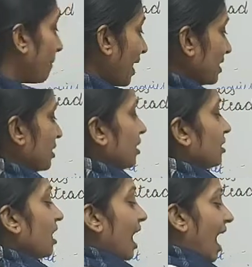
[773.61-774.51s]
But
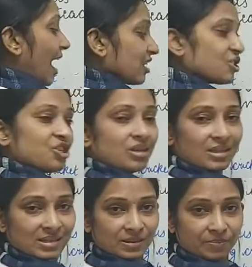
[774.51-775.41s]
the
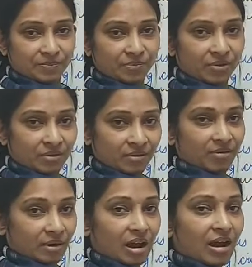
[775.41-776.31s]
actions
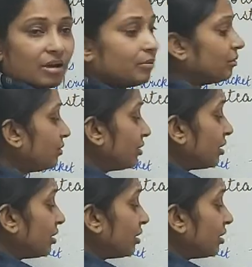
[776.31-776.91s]
are